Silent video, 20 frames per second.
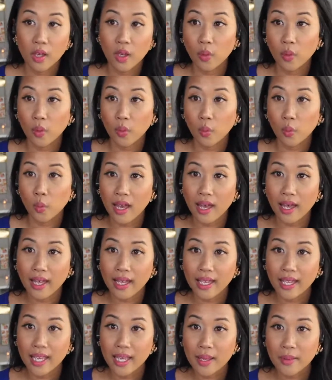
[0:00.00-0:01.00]
When I
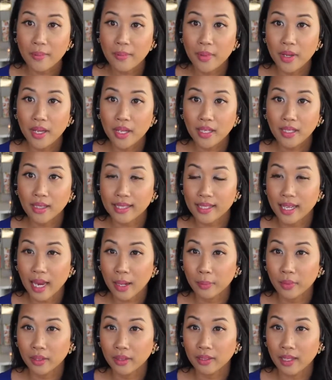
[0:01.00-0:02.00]
am on Lights,
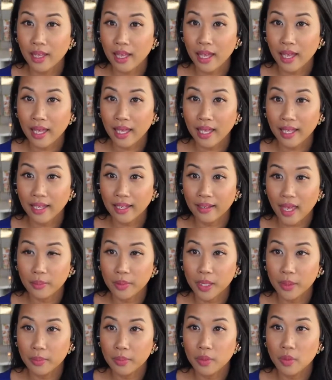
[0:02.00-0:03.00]
Camera, Live and
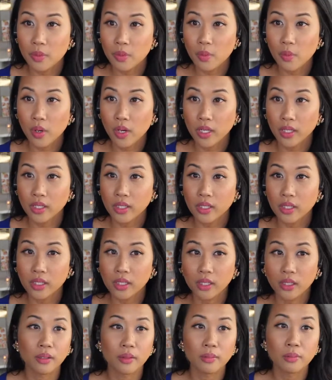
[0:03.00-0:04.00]
people want to
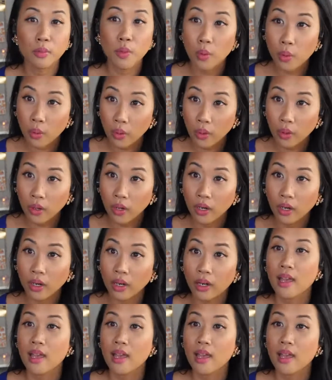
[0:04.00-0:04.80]
learn more